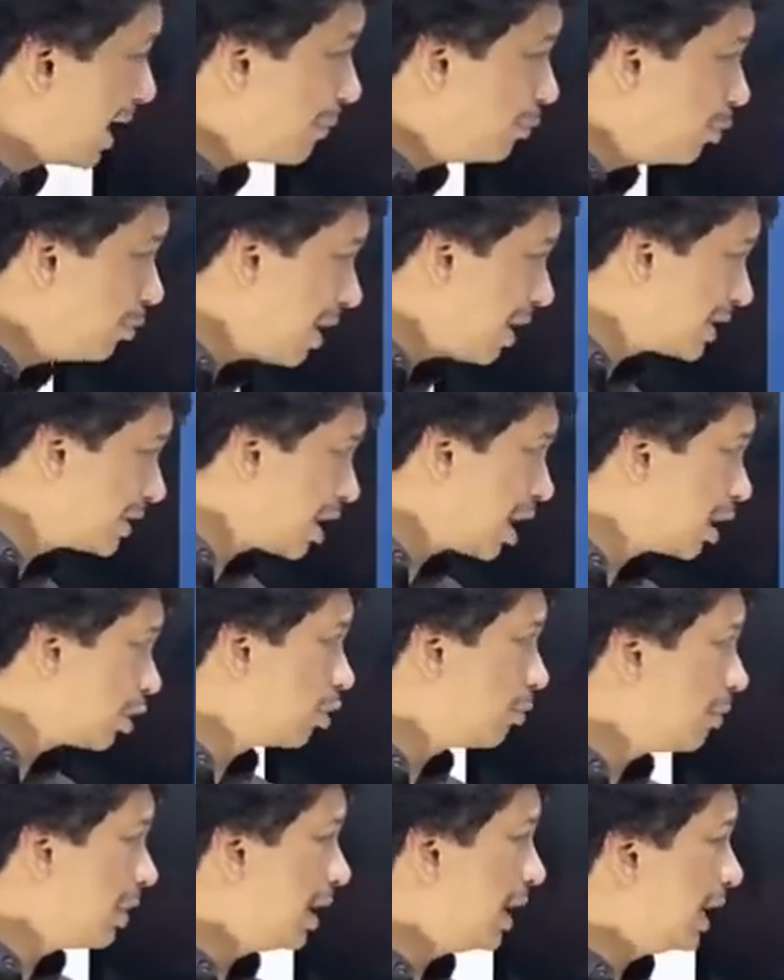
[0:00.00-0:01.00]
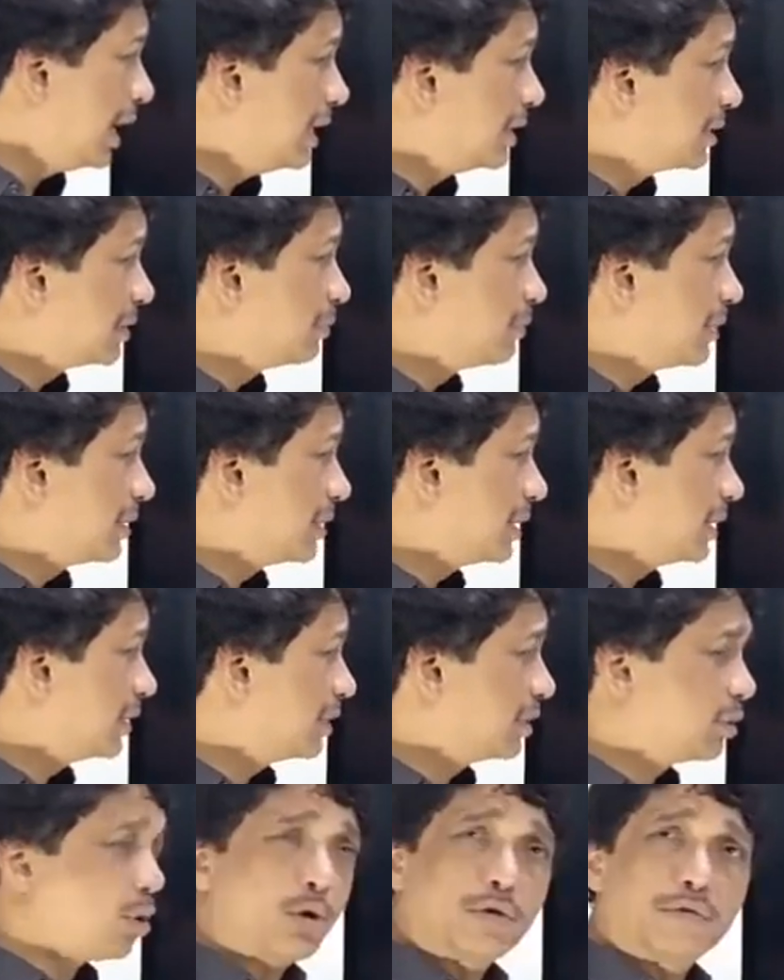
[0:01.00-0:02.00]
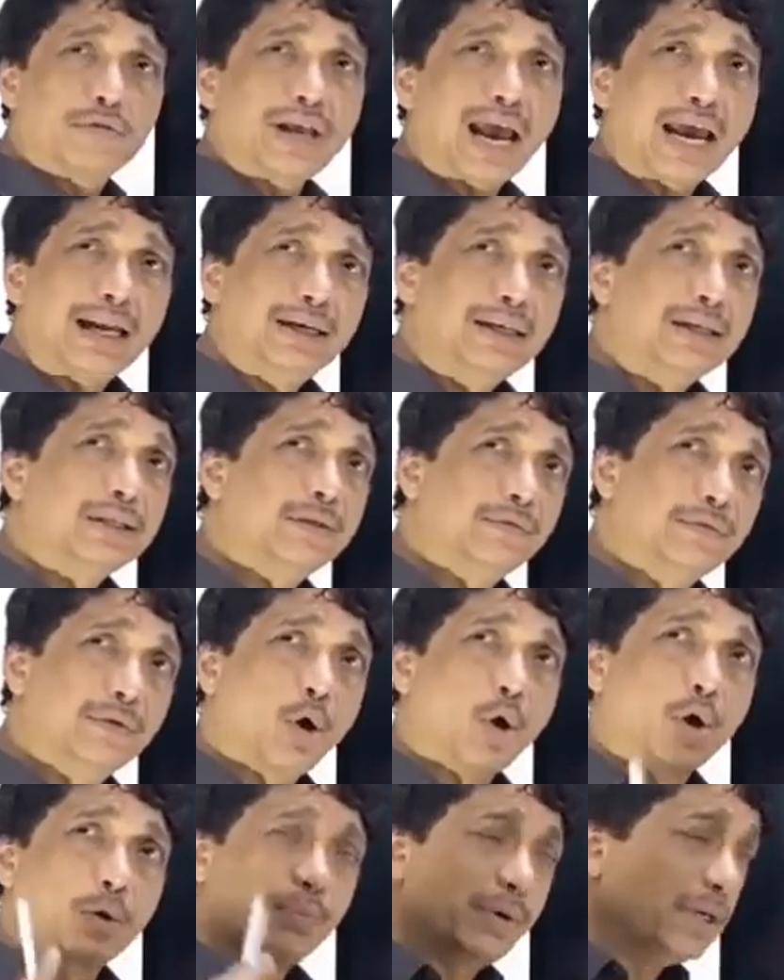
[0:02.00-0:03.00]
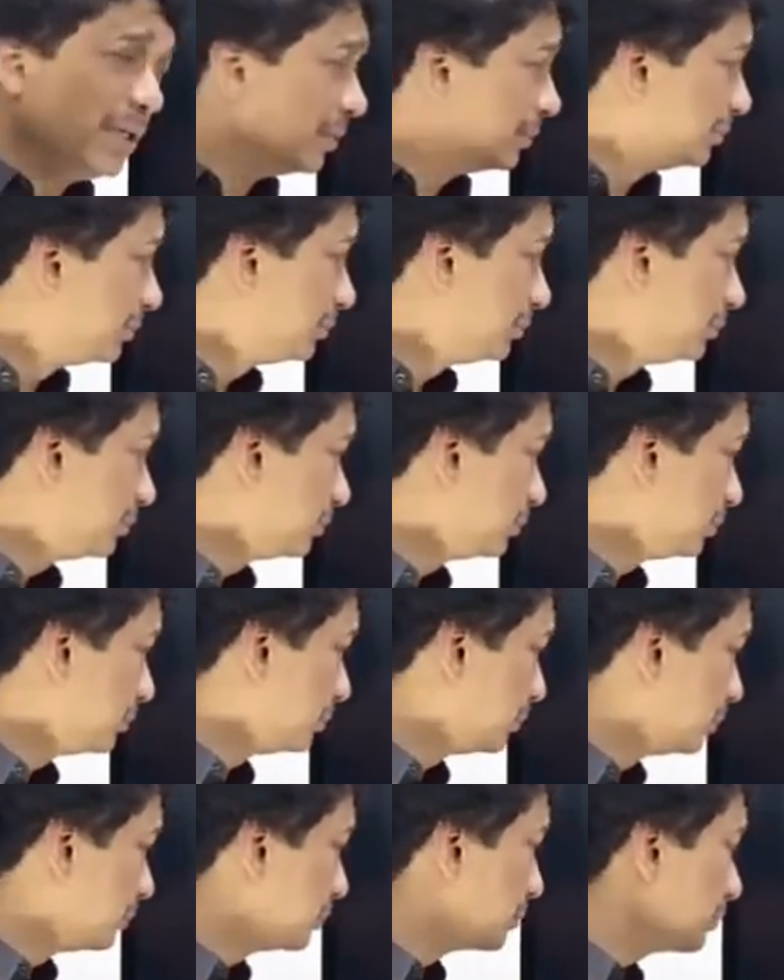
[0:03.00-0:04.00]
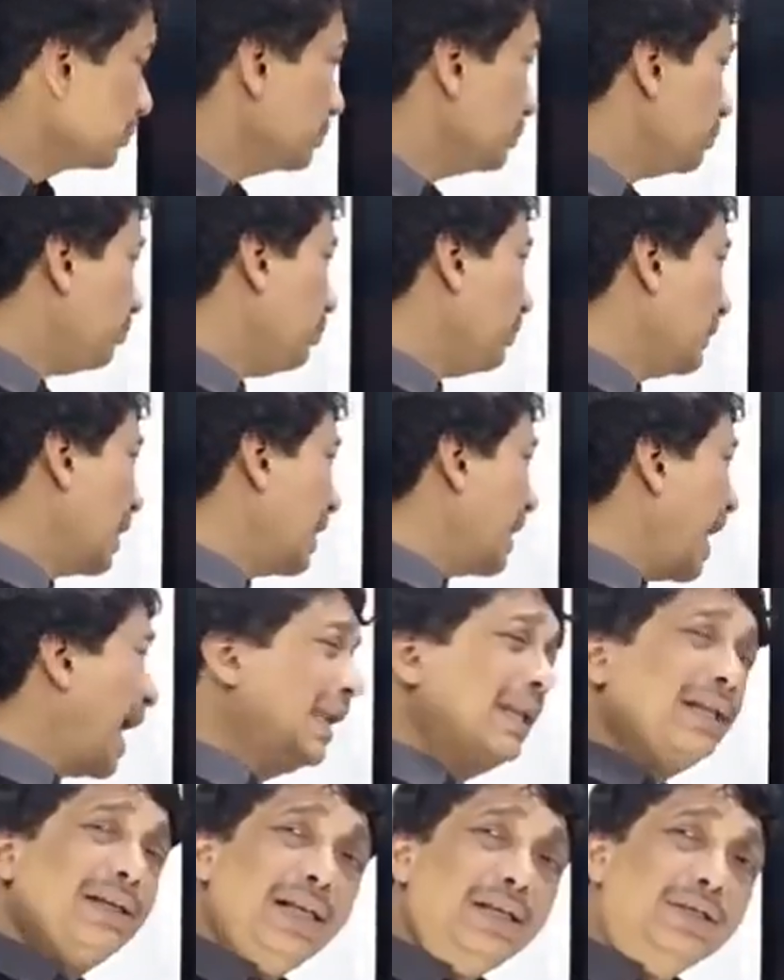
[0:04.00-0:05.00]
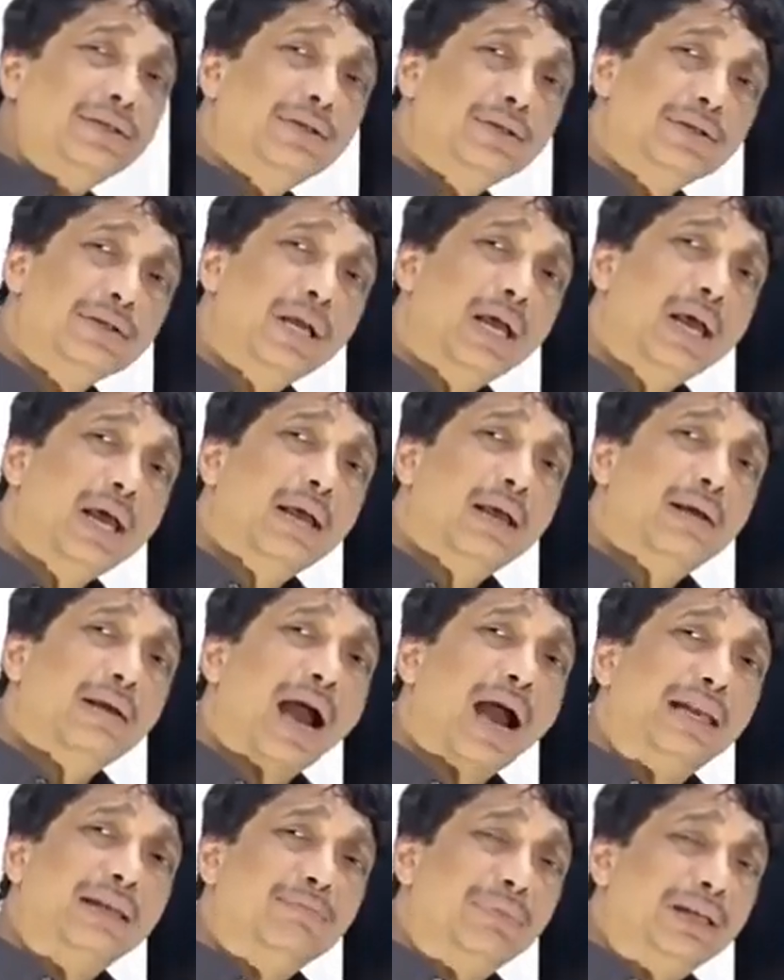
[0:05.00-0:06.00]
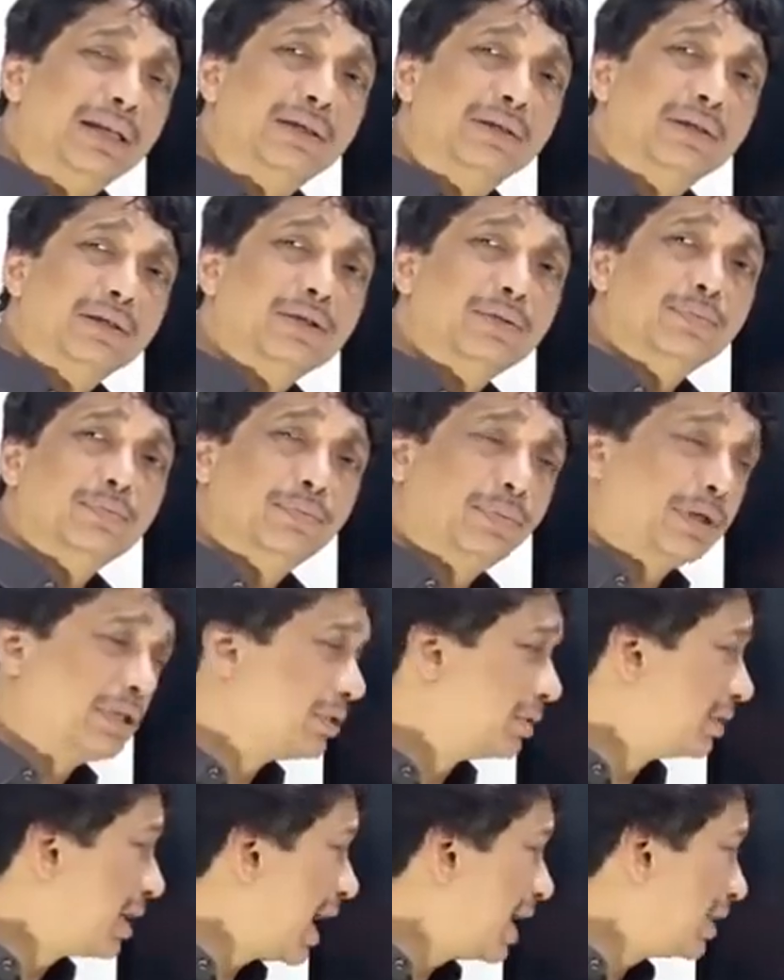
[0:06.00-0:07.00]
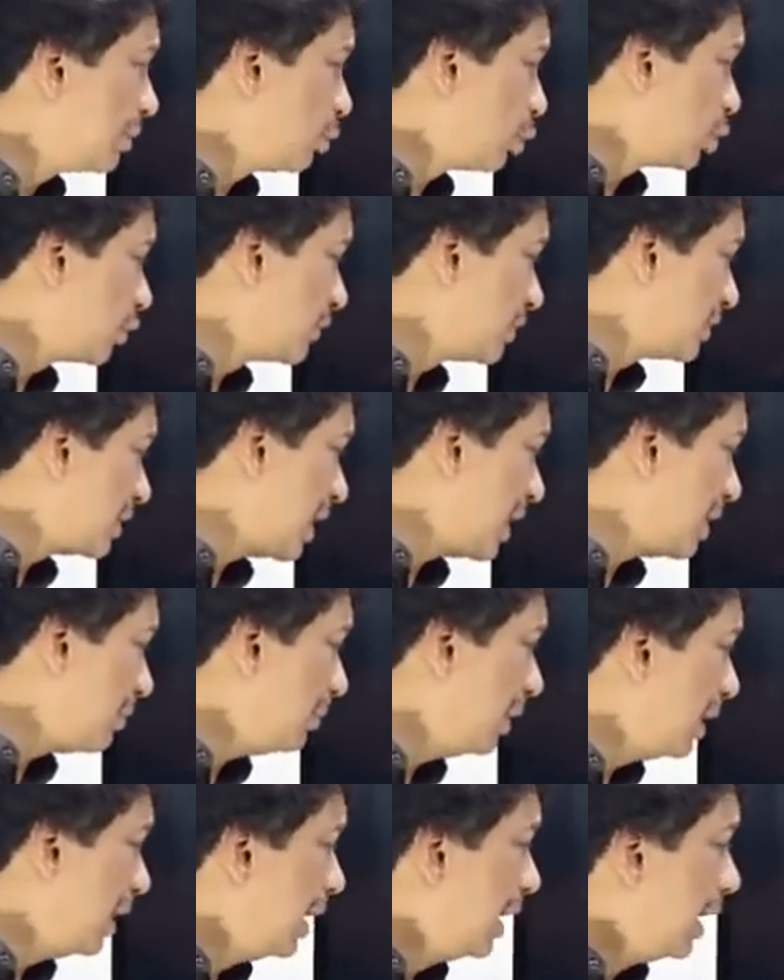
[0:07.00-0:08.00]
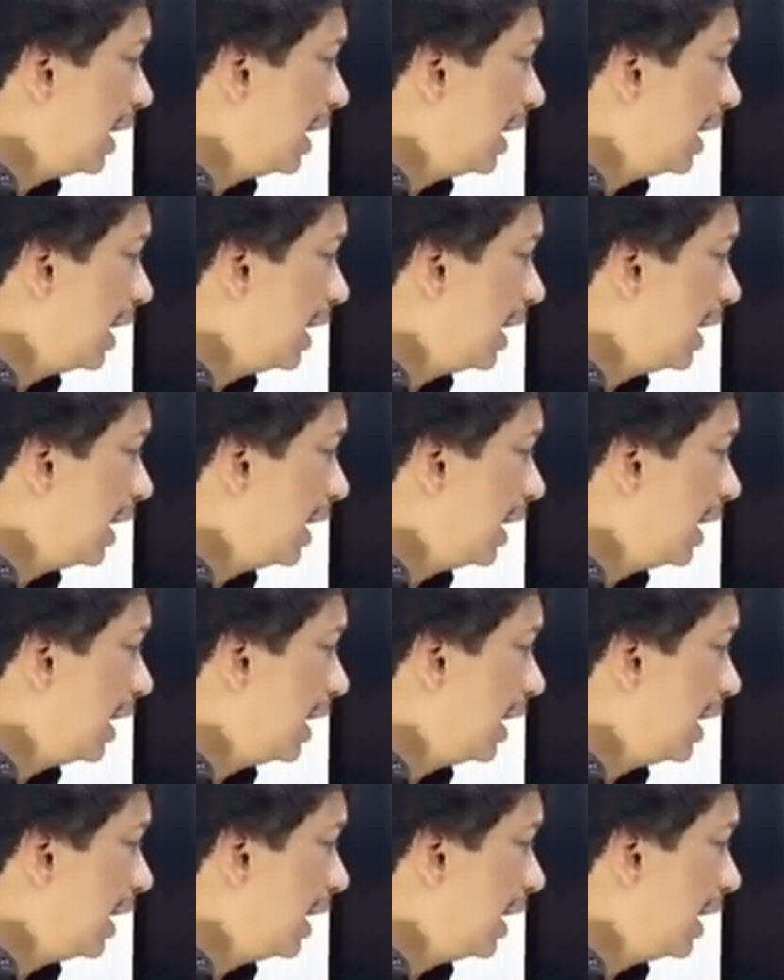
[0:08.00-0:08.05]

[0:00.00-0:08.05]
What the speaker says: Rhabdomyosarcoma is not of the eyelid, it's of the orbit, and highly dangerous, highly malignant. Patient dies most of the time.